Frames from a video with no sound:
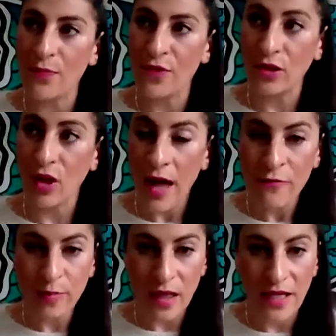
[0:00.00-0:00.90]
the
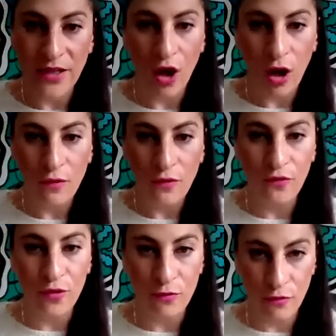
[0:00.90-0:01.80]
lifeblood of
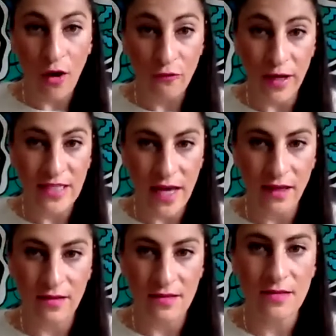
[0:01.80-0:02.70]

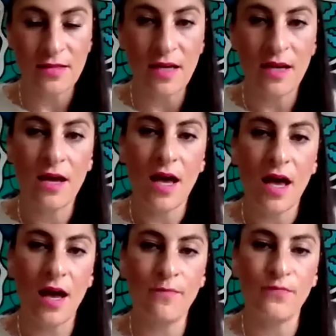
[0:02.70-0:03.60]
retailers.
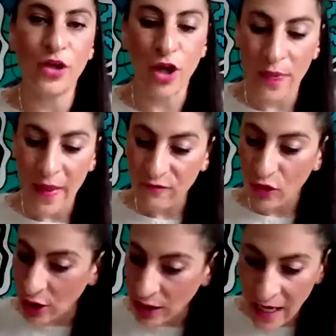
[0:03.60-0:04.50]
And they've
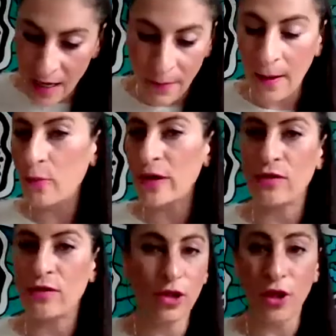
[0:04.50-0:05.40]
got to keep up with,
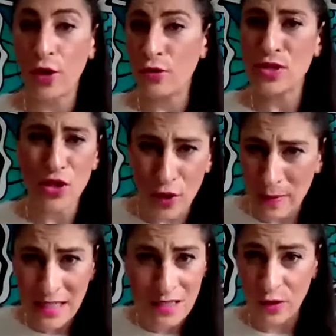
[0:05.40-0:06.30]
so
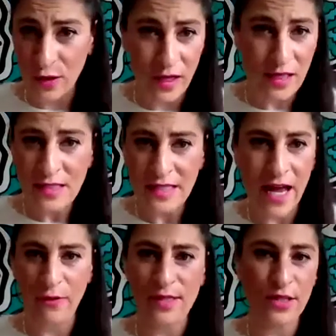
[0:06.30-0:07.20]
many different things
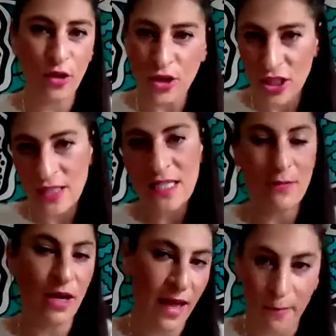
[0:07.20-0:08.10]
now. It's not just
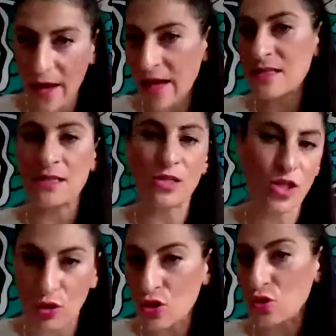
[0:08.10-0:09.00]
email campaigns, it's
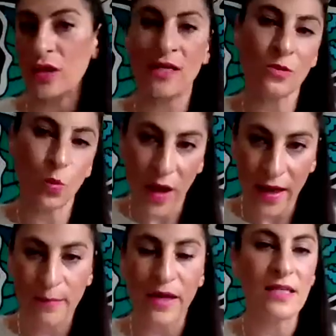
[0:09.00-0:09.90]
social, it's
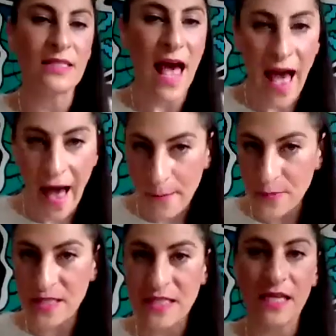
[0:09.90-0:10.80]
web, it's
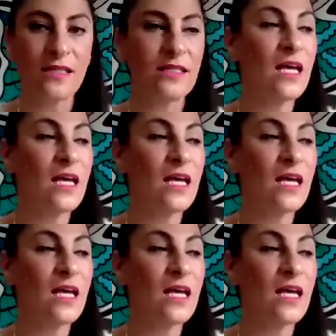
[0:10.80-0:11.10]
apps, it's